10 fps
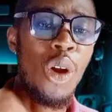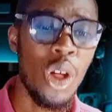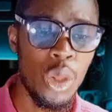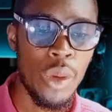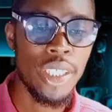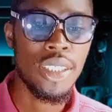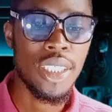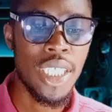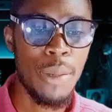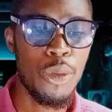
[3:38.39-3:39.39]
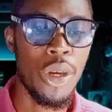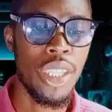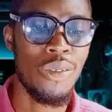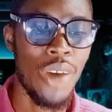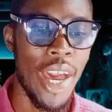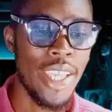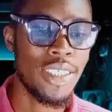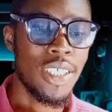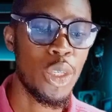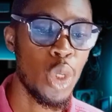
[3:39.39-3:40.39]
Always keep your device
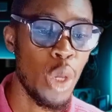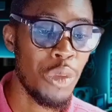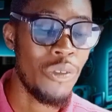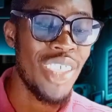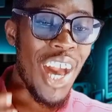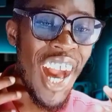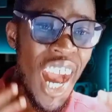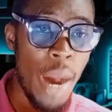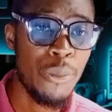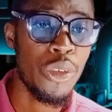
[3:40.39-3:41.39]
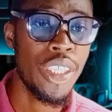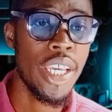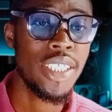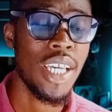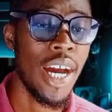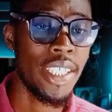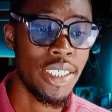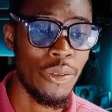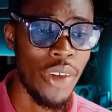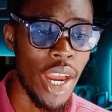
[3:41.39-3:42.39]
secure with up-to-date
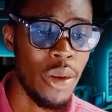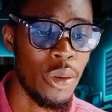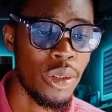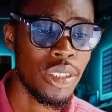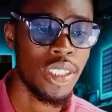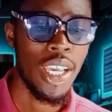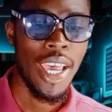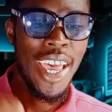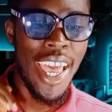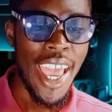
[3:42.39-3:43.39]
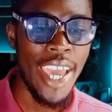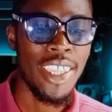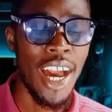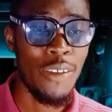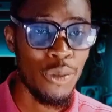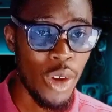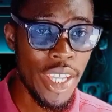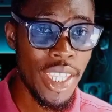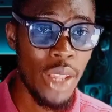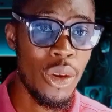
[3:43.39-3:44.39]
antivirus and
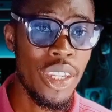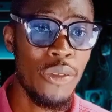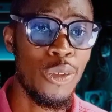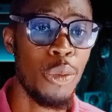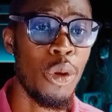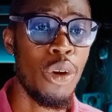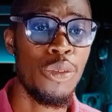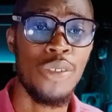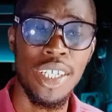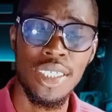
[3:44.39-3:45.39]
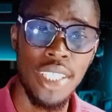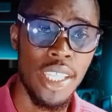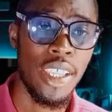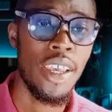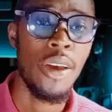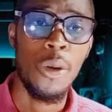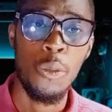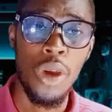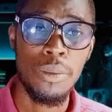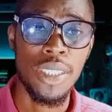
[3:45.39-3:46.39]
avoid downloading from untrusted
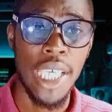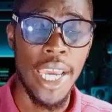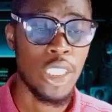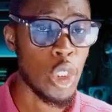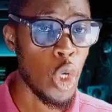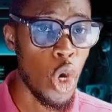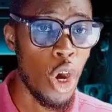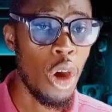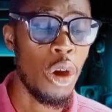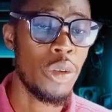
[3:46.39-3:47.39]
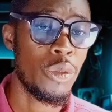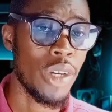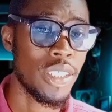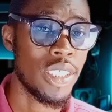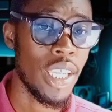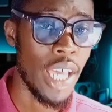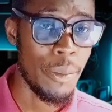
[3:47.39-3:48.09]
websites or untrusted